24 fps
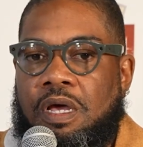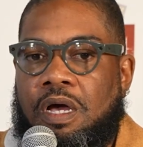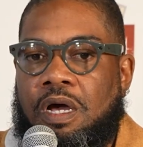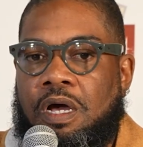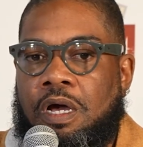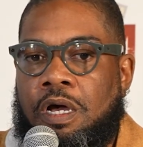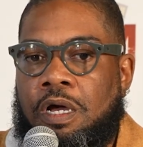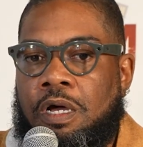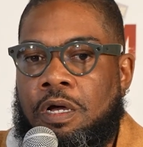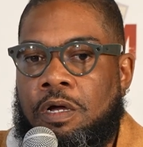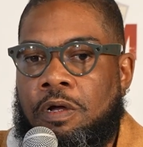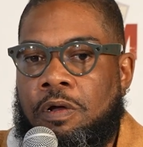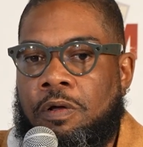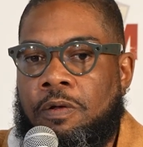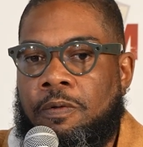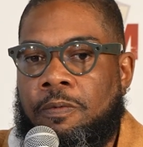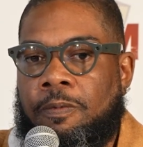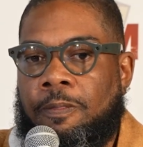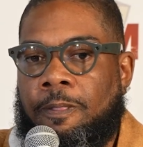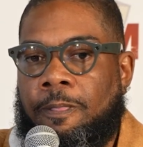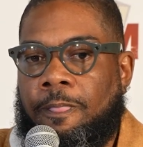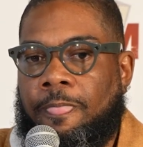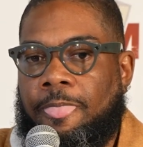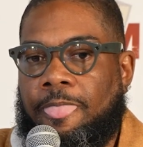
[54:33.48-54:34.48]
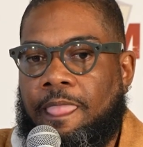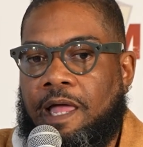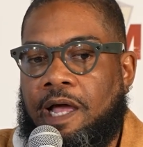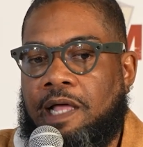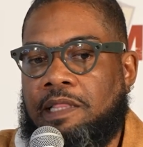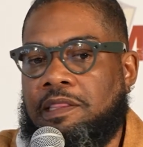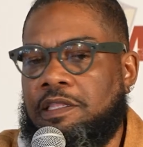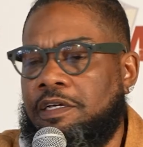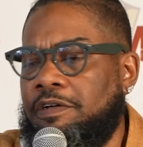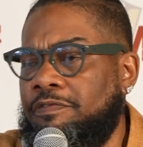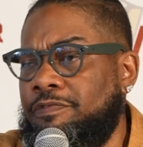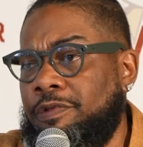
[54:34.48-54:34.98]
Um, I
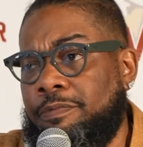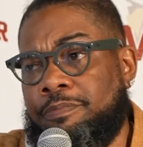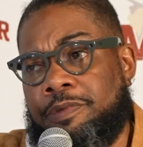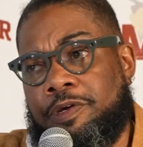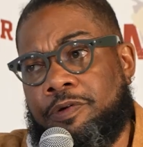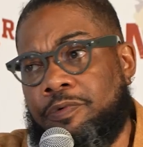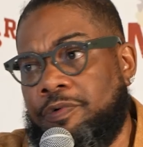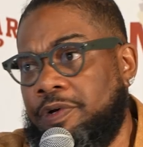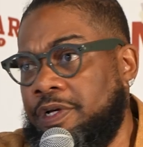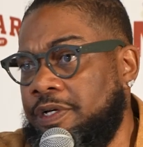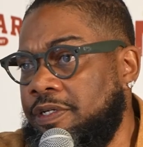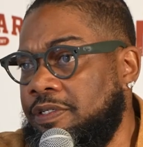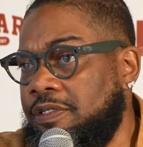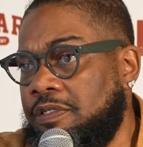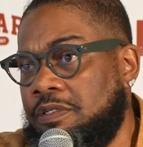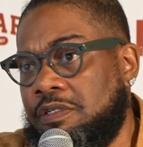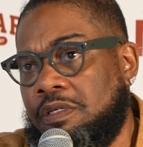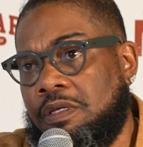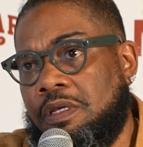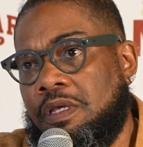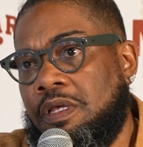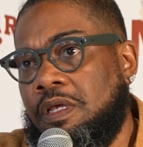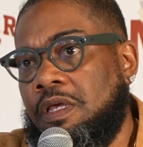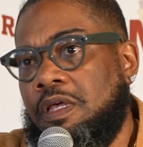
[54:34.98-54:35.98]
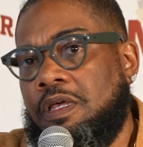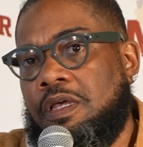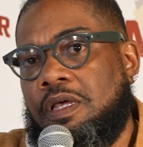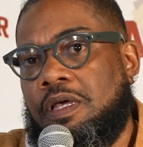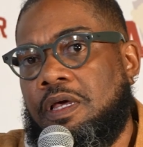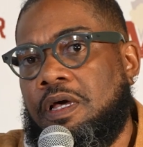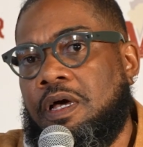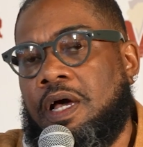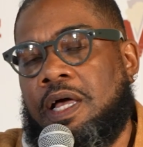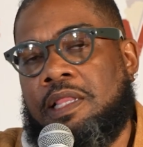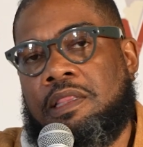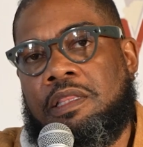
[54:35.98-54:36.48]
love the Midwest.
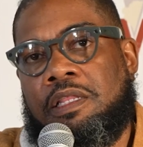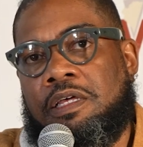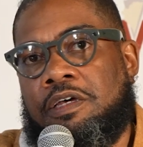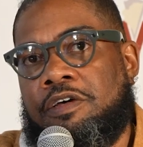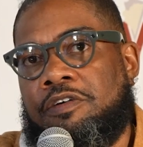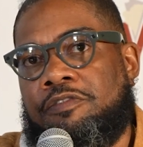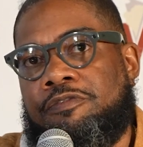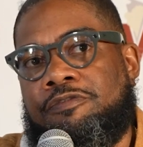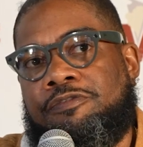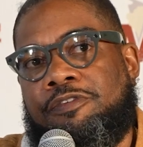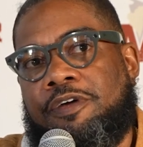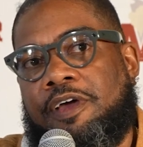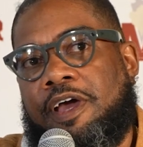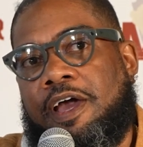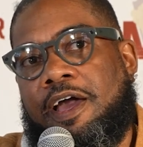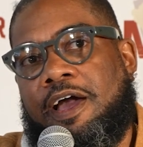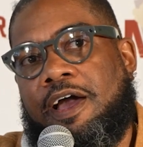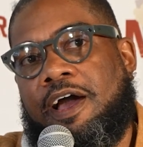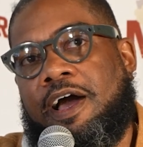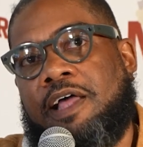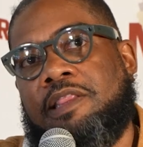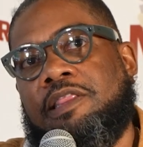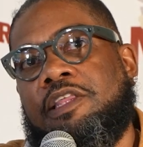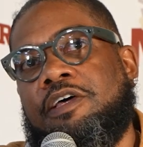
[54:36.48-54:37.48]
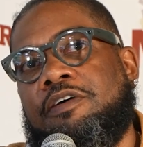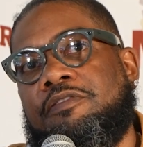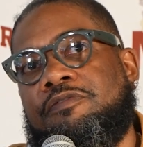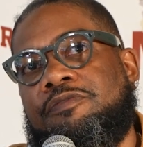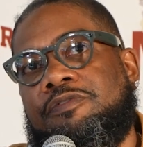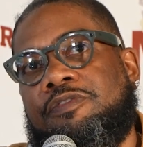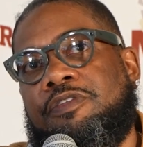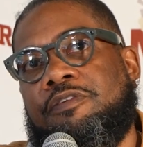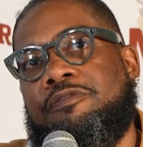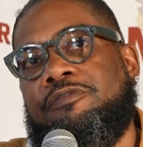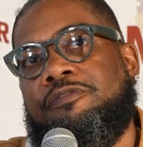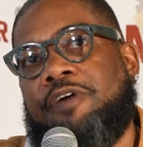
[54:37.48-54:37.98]
I love, I
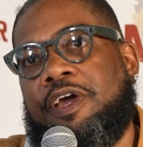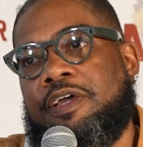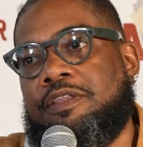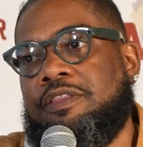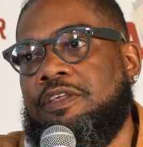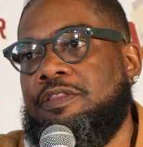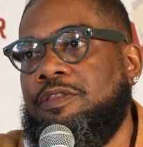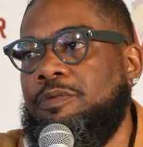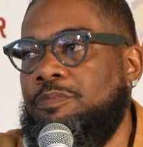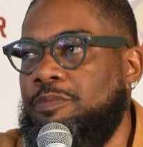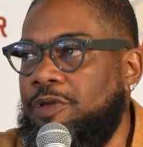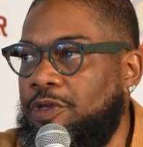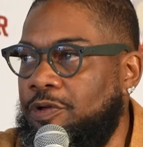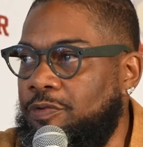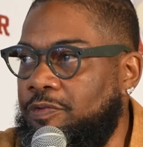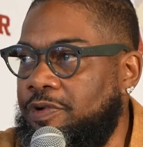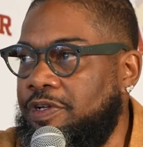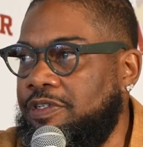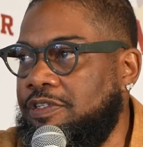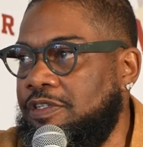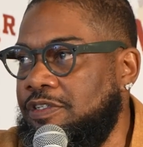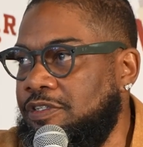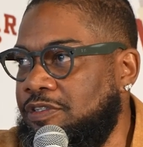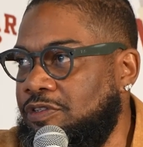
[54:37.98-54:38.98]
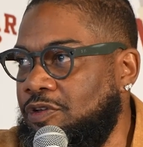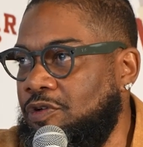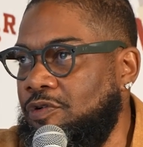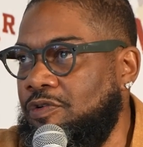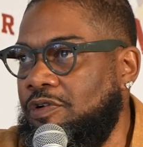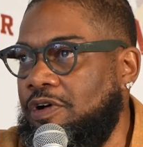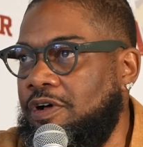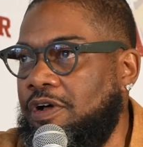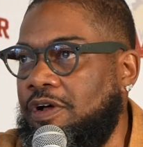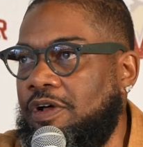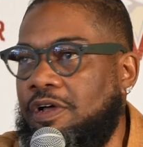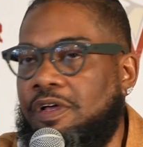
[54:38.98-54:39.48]
love the fact that the Midwest is
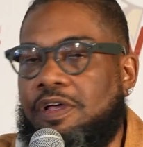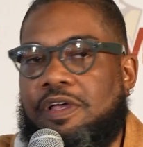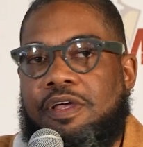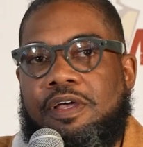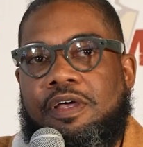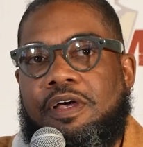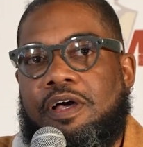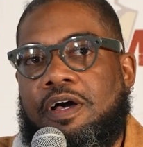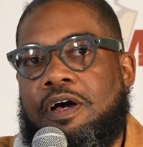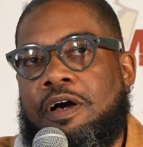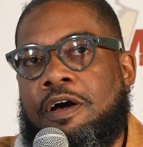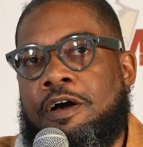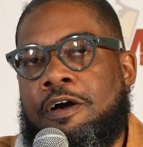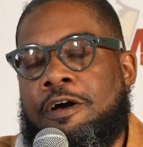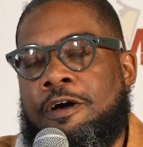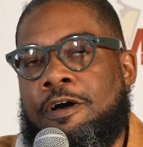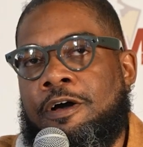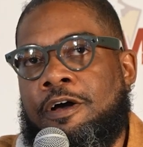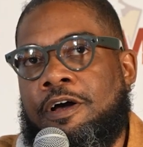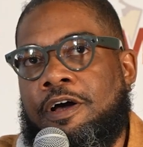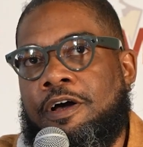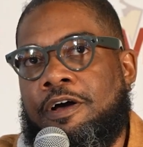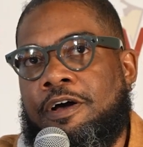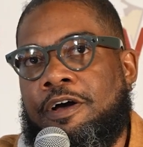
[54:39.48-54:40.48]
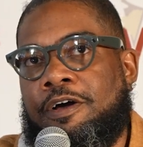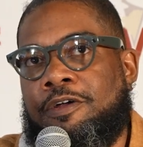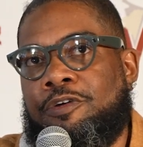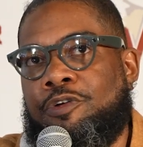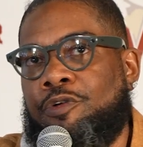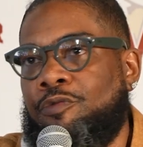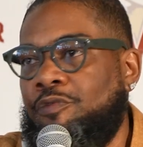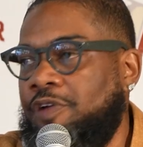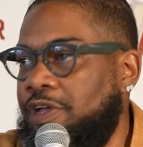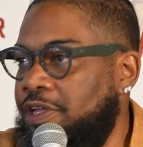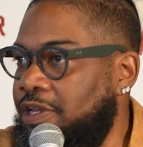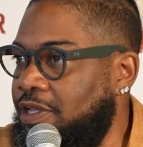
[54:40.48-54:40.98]
so uh,
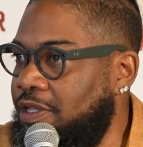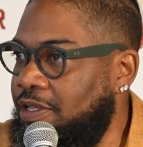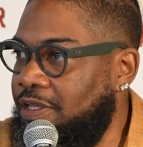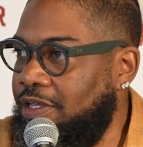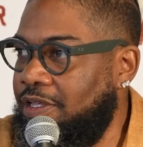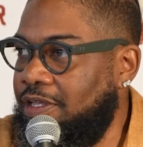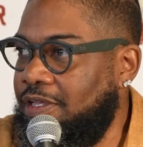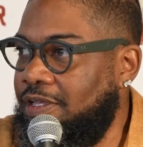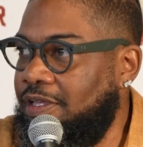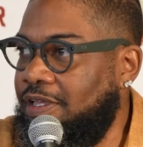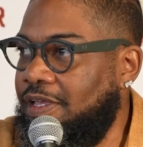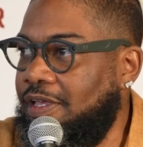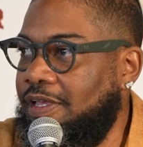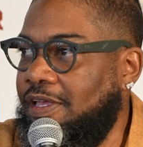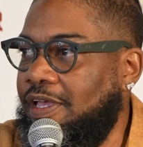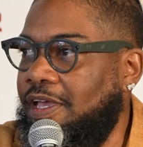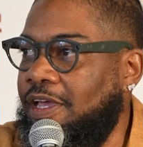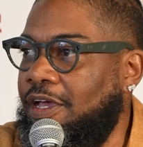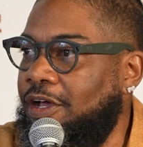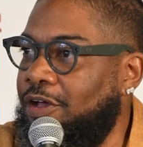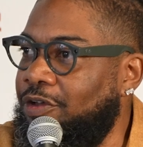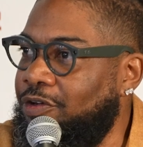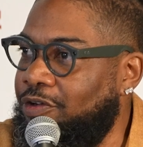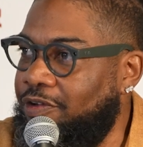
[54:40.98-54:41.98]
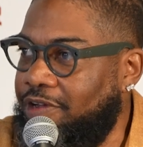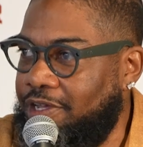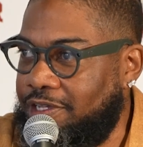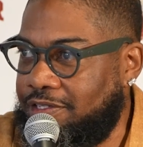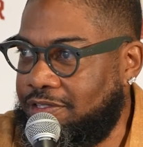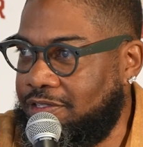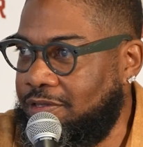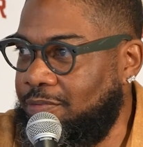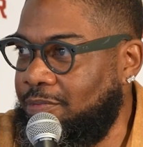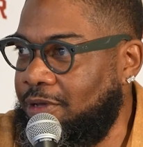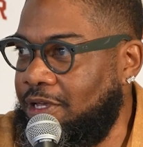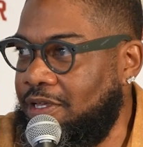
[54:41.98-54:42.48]
underrated and
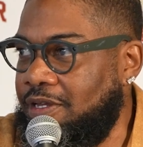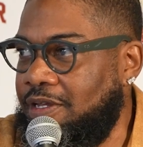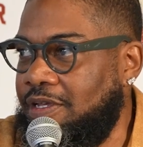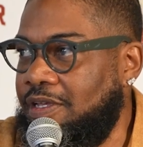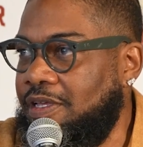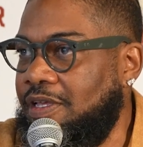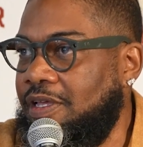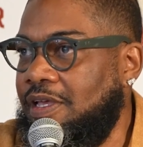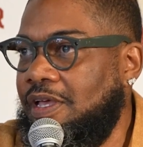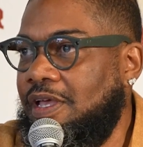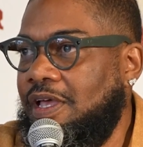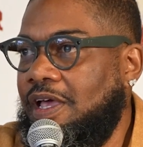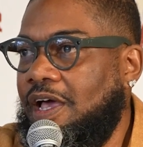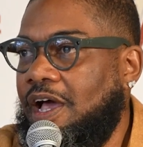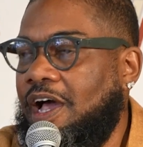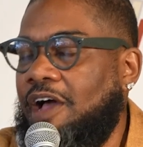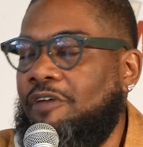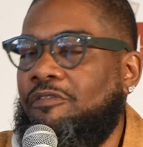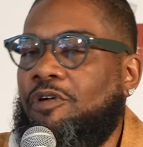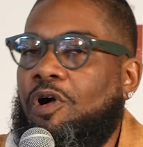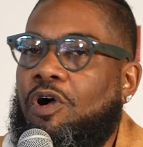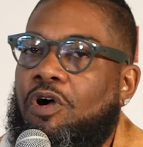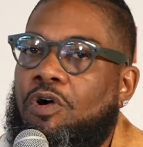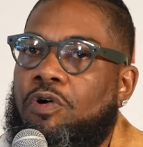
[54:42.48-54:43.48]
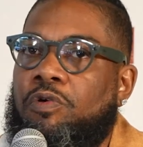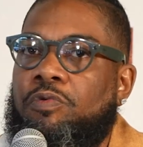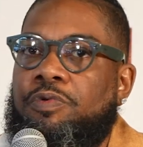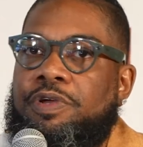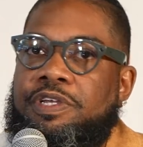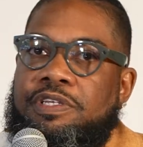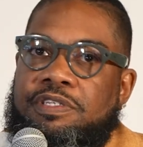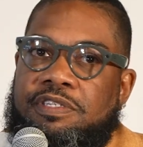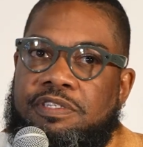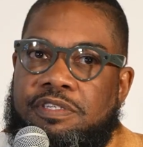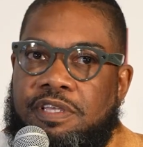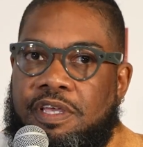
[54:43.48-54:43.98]
underestimated. I've
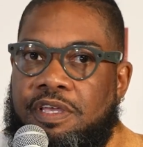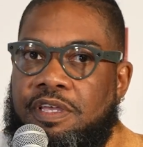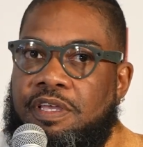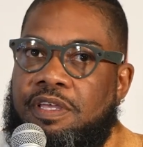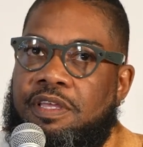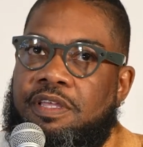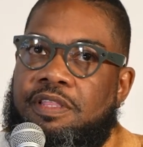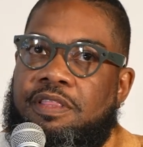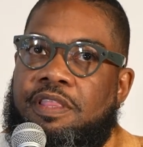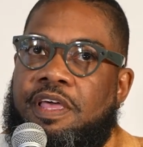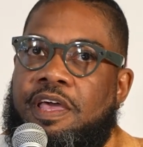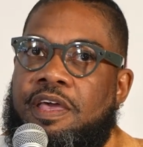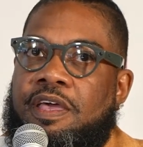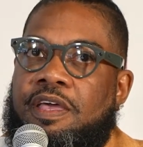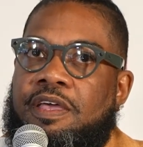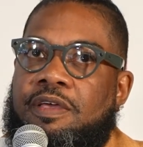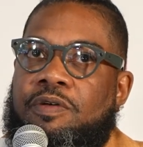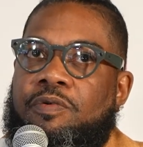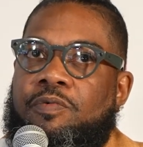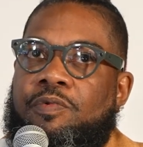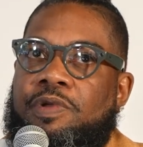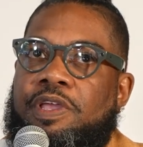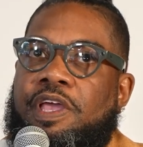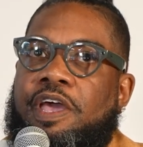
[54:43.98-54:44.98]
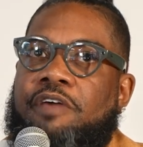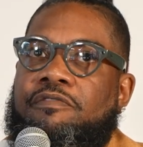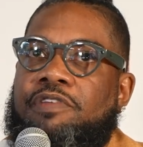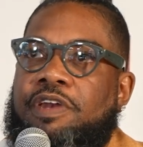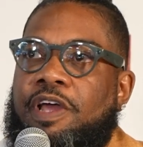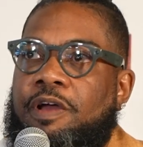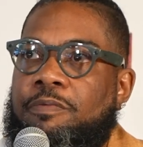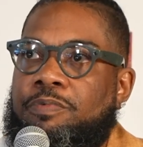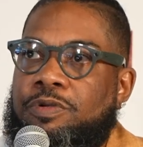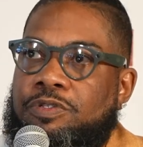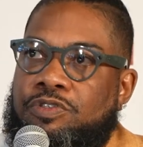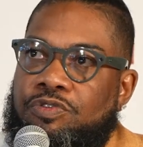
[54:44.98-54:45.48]
always said that we have an
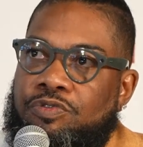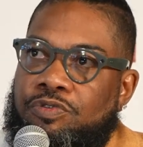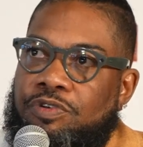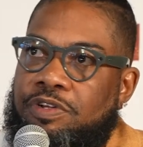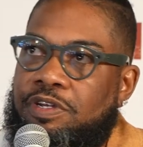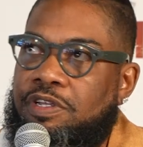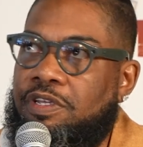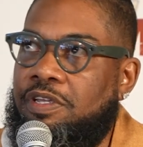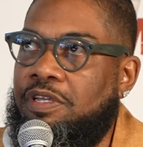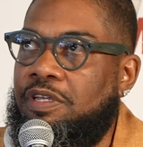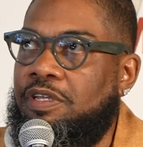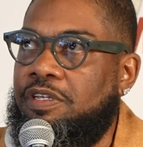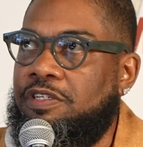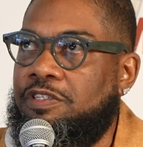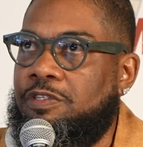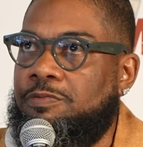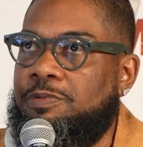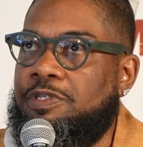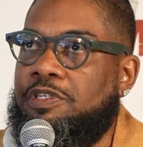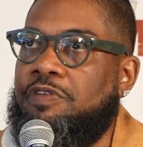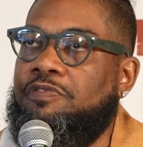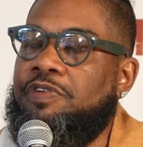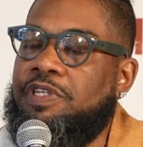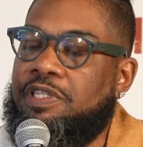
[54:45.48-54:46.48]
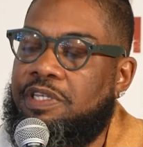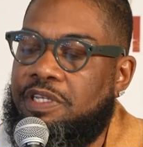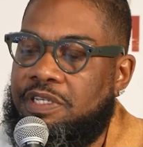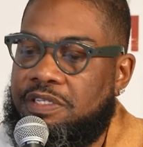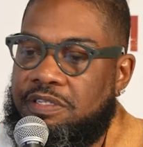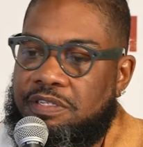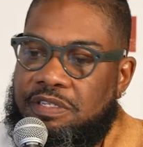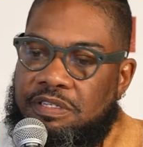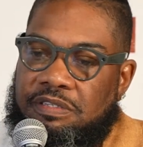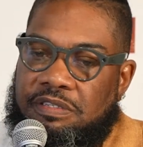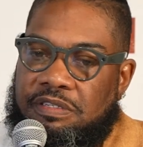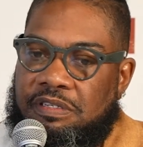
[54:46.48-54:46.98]
opportunity, specifically in
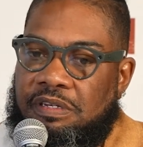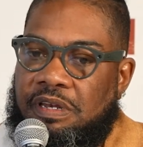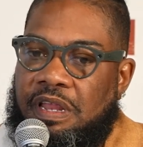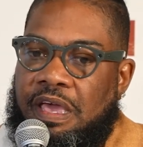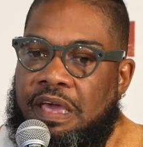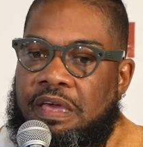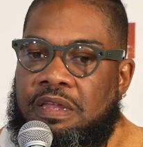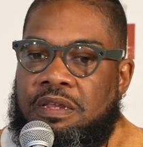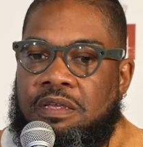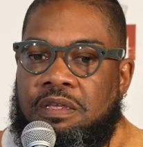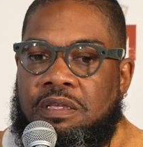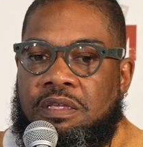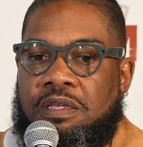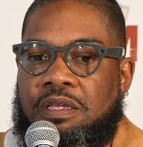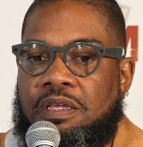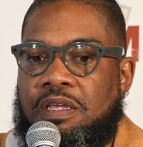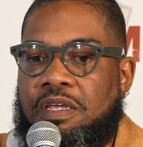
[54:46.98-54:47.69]
Cincinnati,